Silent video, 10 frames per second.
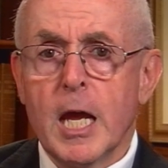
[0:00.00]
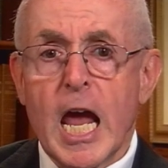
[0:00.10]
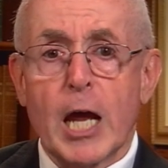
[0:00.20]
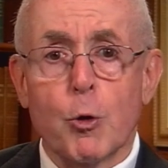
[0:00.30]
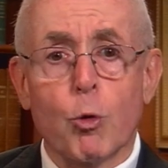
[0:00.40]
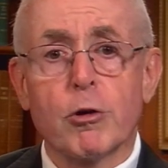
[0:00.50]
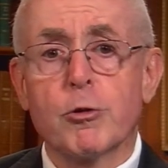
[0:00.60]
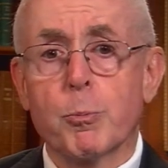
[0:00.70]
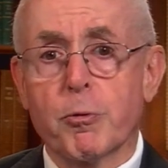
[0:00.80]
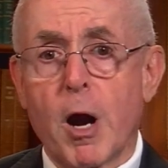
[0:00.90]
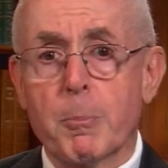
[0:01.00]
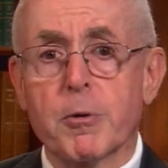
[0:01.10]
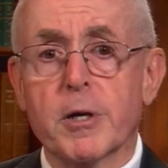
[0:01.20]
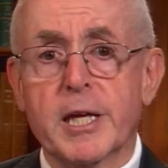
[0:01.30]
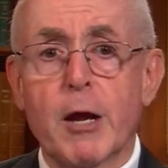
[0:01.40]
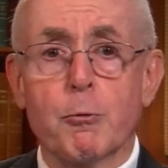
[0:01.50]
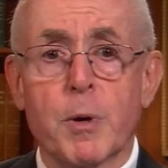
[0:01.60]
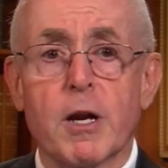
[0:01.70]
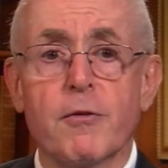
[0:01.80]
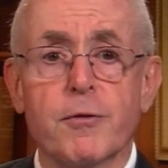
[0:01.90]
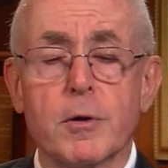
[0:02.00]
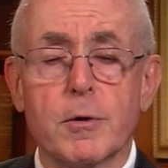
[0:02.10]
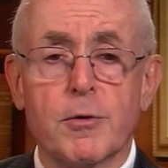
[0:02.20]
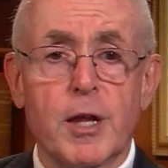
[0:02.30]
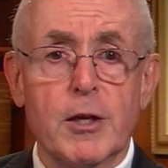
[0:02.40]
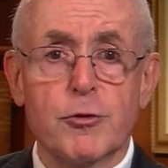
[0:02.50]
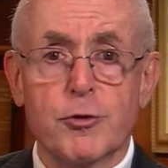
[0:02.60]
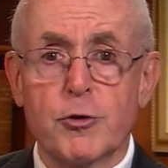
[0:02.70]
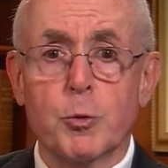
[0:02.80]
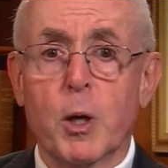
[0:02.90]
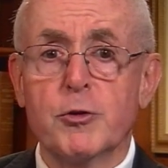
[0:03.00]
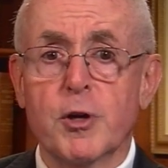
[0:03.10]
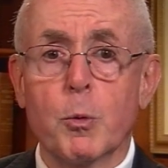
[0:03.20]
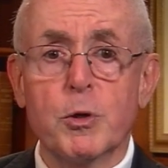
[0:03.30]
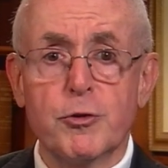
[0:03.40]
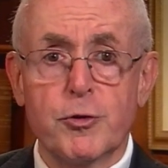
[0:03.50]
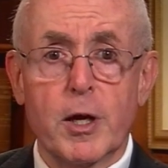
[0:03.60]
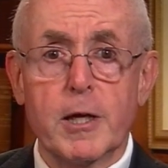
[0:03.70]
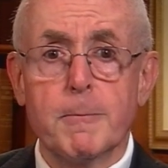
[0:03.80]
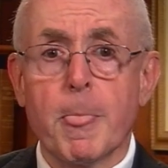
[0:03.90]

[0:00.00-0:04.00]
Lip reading: in order to properly get rid of the situation that we see